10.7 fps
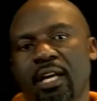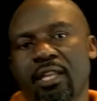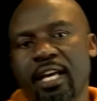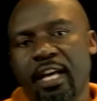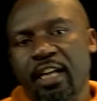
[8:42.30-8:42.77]

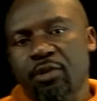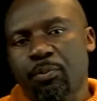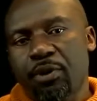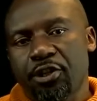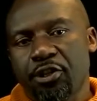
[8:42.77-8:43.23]
the
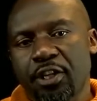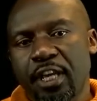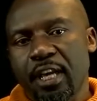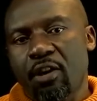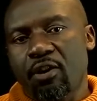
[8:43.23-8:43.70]
expression
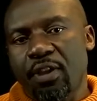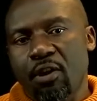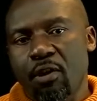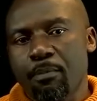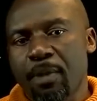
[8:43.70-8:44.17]
here or the
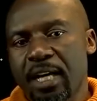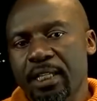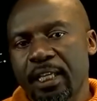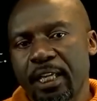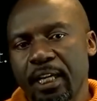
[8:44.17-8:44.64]
command
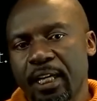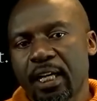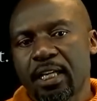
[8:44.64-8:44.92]
here